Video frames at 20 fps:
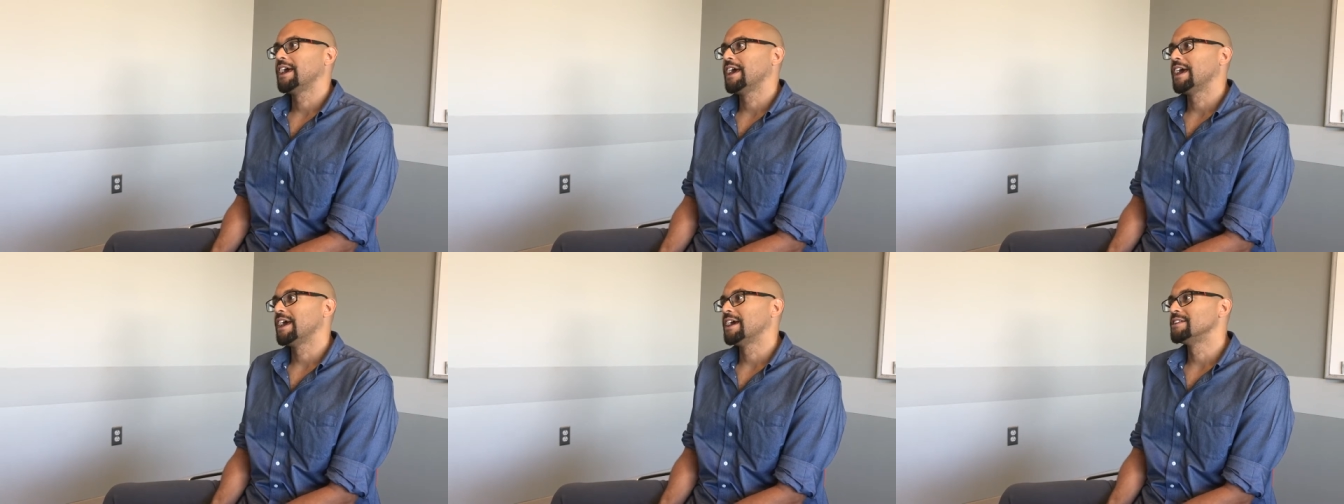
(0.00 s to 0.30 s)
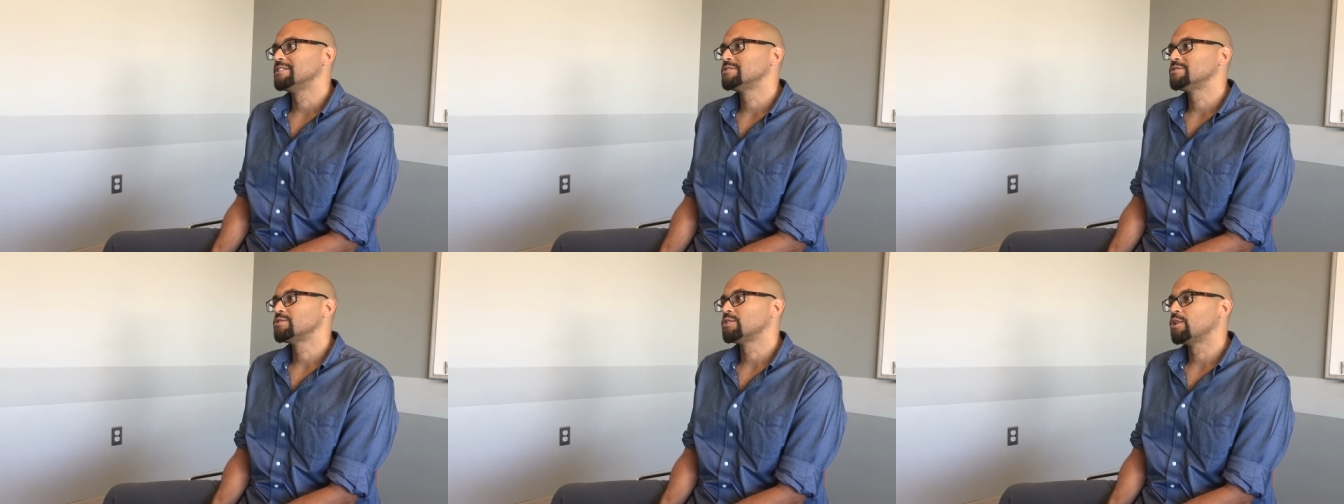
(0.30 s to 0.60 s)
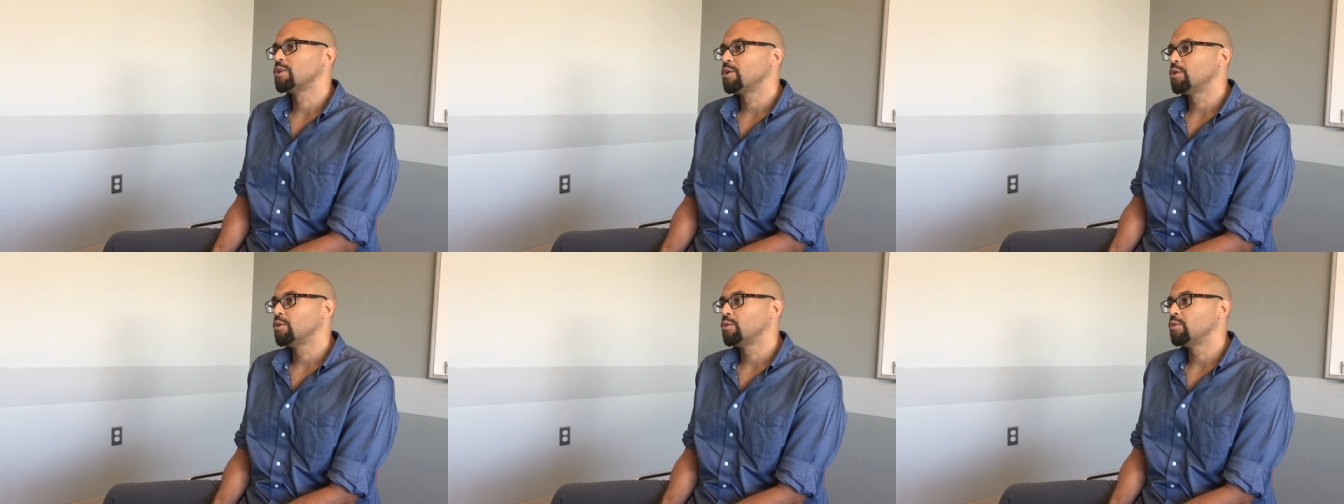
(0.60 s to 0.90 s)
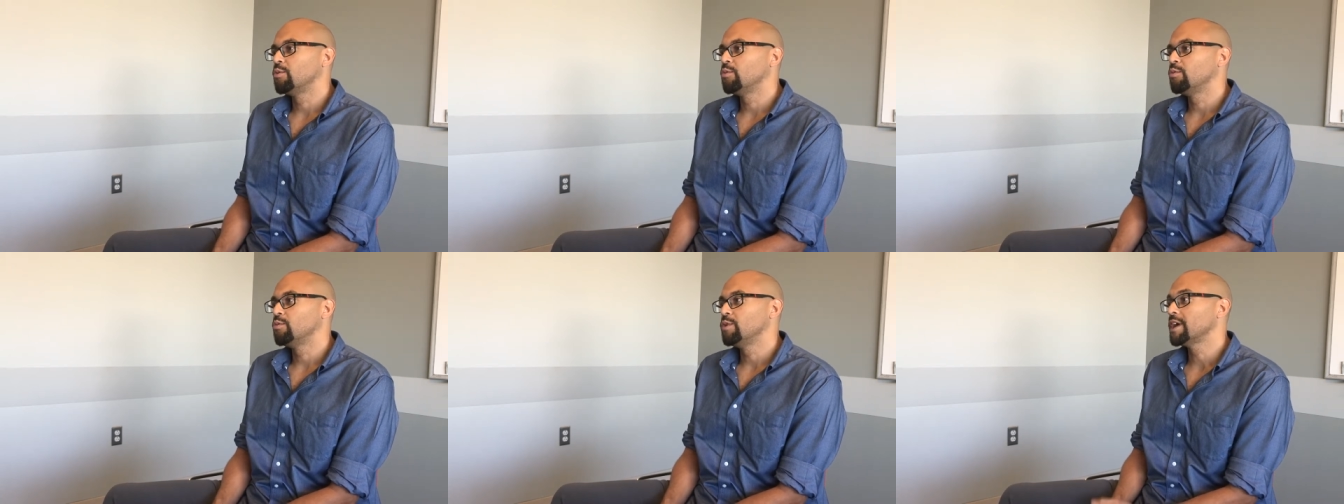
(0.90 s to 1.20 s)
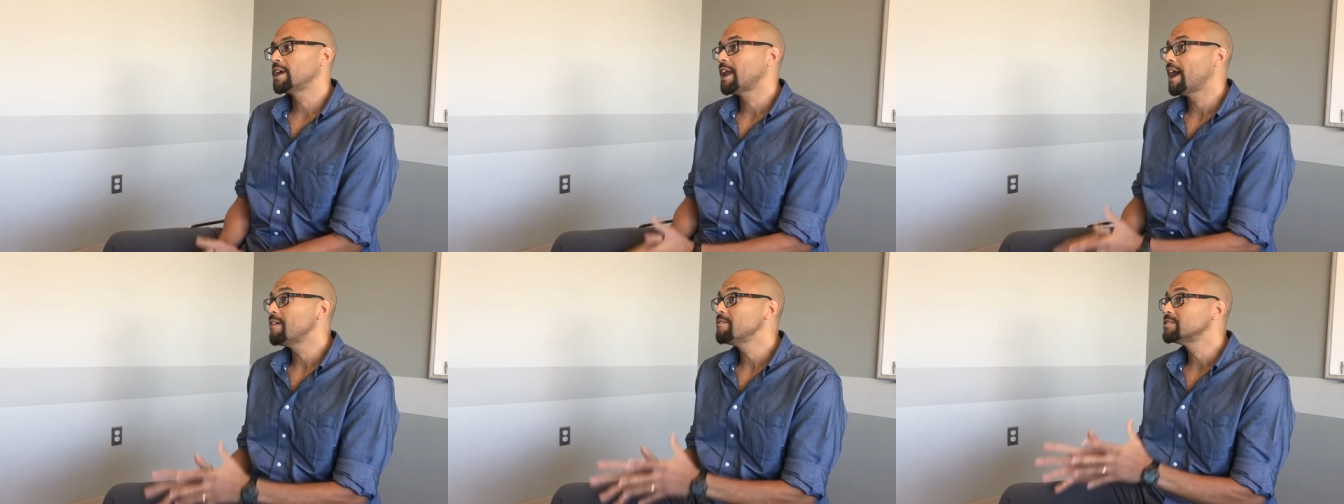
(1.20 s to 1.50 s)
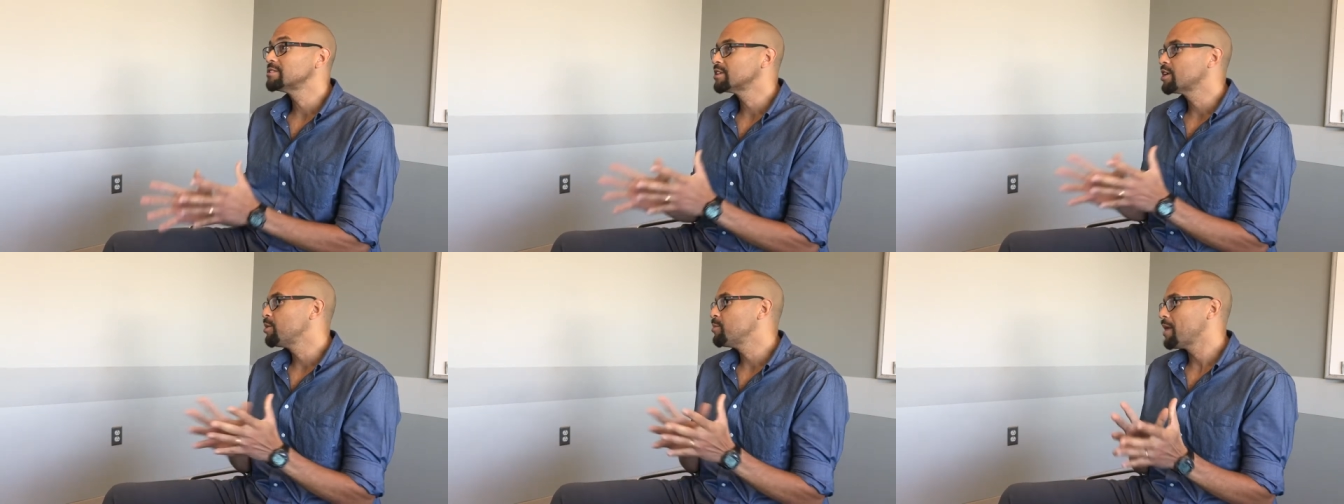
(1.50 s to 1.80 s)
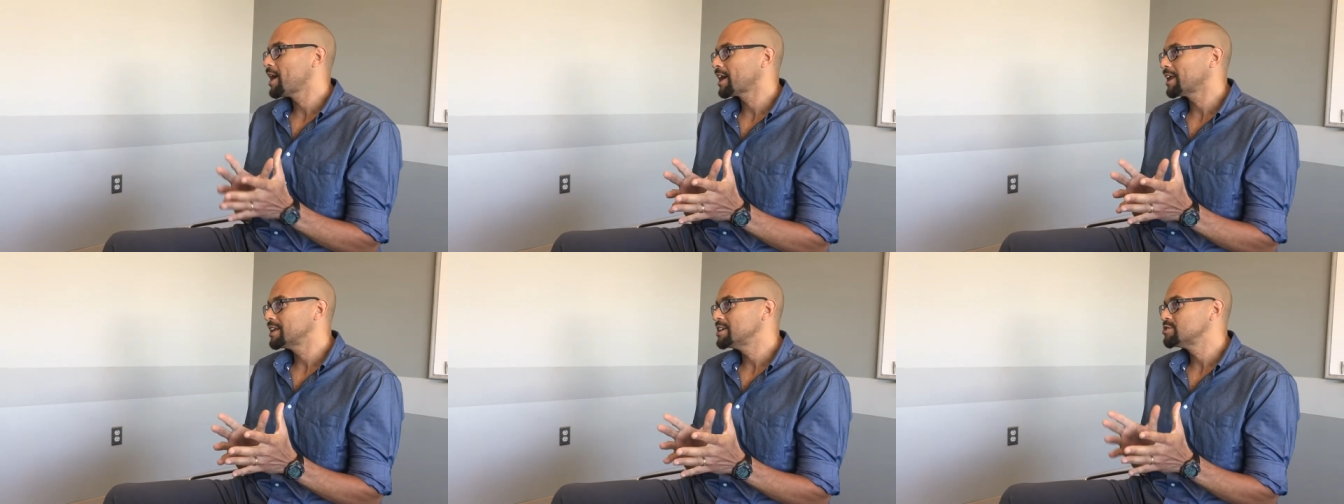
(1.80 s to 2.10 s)
And so we can obviously go
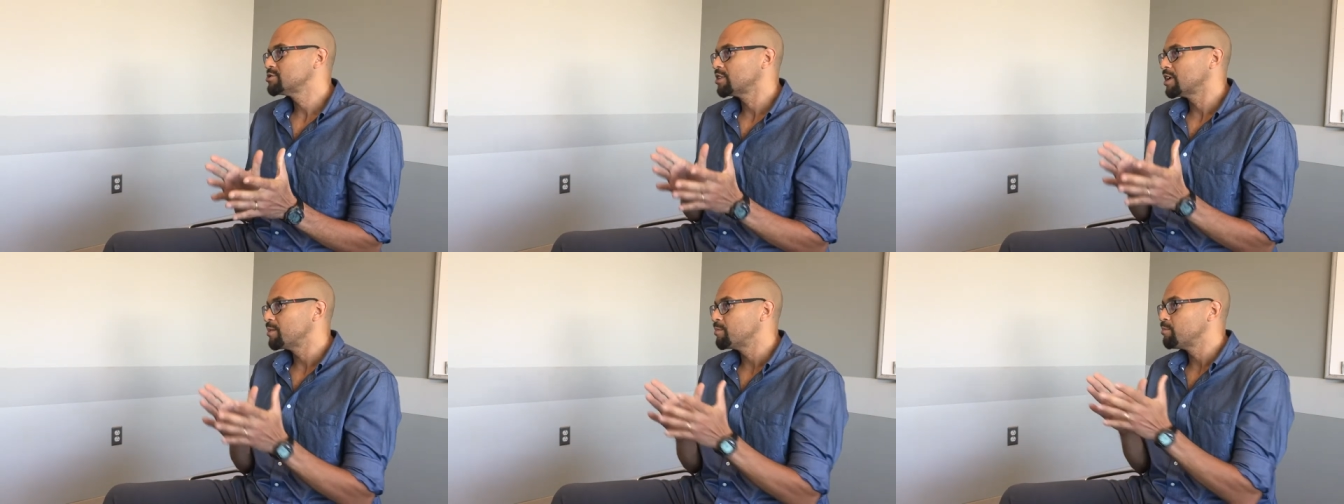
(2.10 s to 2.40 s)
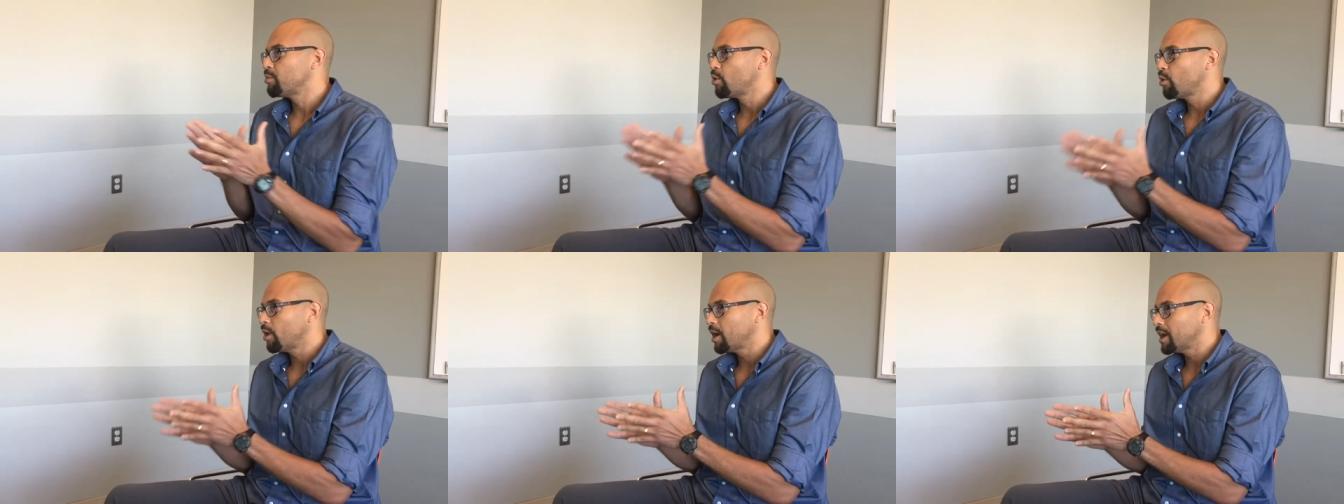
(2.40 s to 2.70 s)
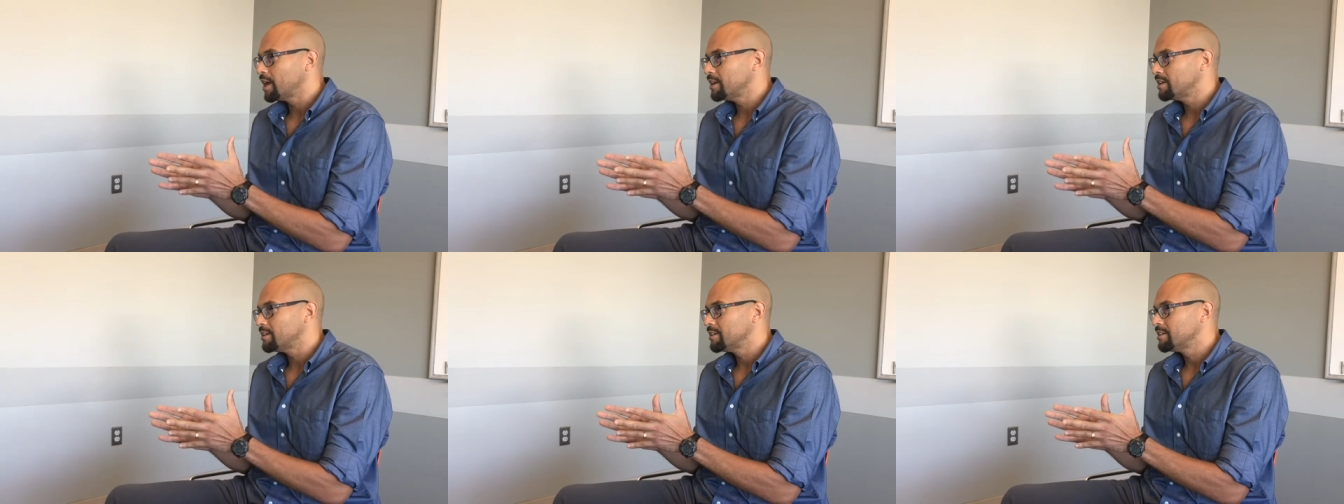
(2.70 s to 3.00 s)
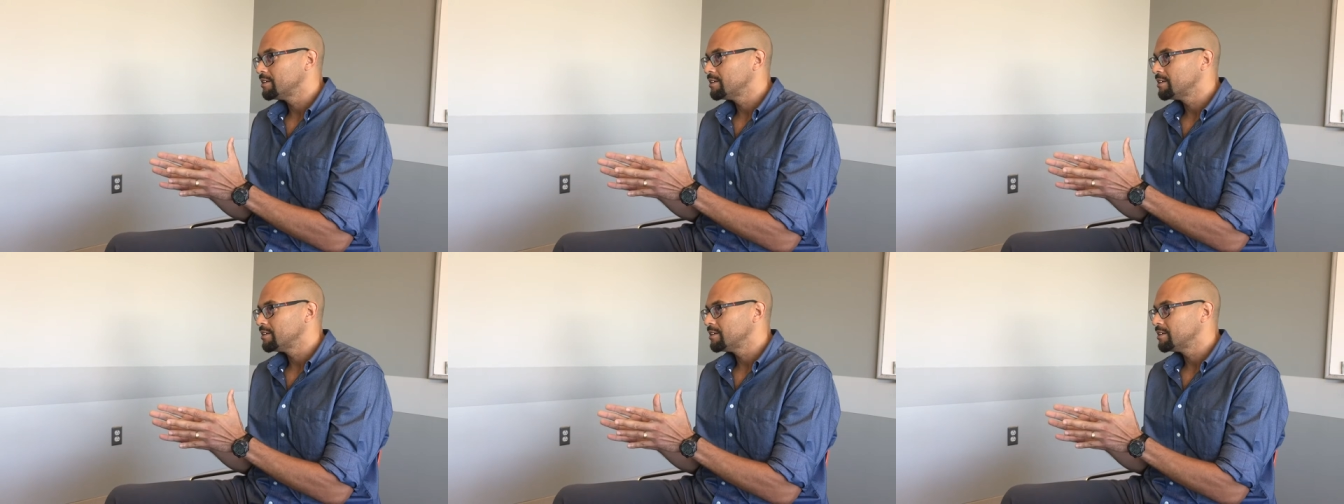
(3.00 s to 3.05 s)
back in history and point